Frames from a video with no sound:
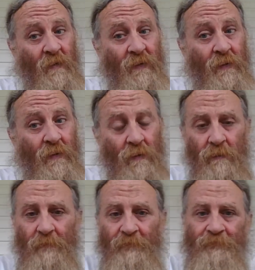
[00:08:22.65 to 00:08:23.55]
Whew.
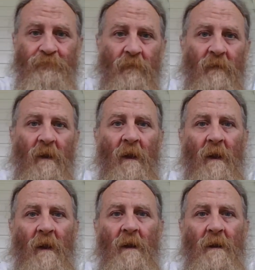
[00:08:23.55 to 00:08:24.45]

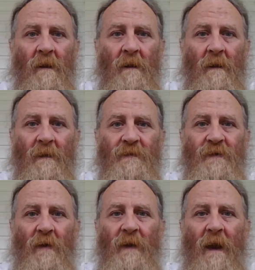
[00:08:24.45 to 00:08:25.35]
All right,
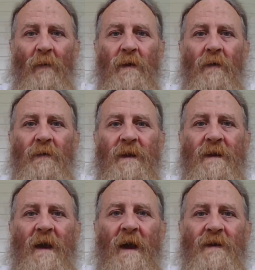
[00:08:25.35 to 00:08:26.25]
so now we're going to
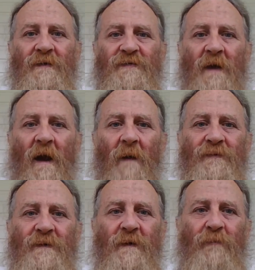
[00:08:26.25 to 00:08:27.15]
get out of the
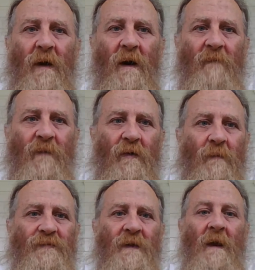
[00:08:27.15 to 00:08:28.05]
Psalms and the
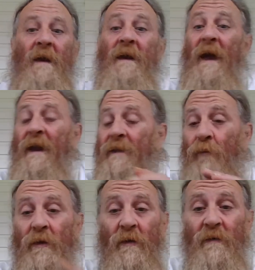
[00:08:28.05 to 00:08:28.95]
Proverbs,
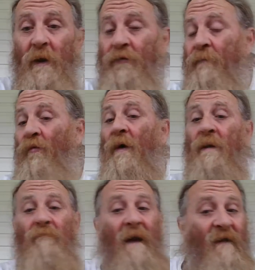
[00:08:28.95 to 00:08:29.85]
and we're going to go to one
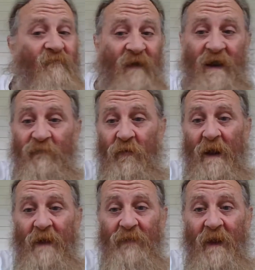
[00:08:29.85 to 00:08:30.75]
of my
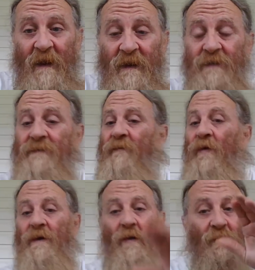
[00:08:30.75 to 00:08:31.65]
favorite things.
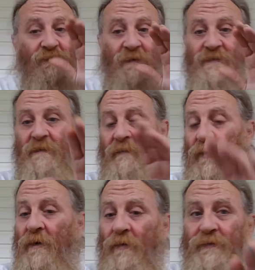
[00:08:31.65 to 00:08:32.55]
We're going to
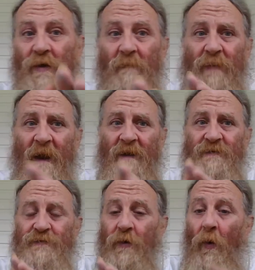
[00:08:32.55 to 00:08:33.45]
we're going to a
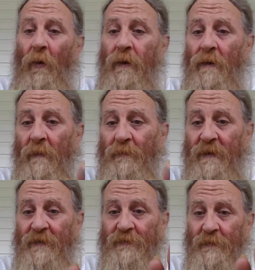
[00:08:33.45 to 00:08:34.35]
pastoral
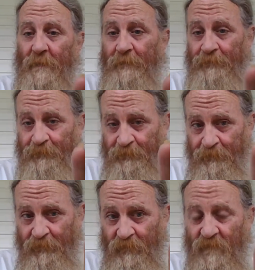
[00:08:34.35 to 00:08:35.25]
epistle
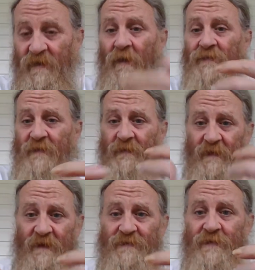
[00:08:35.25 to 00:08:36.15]
because see,
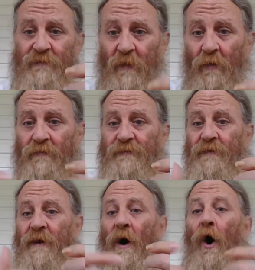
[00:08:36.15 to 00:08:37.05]
this is wrote
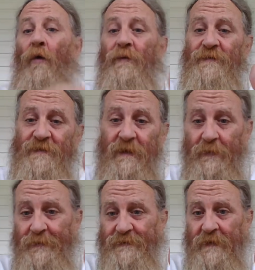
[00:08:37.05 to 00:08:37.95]
to the
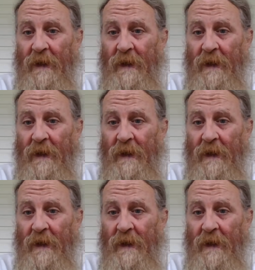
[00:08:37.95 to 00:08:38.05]
overseers.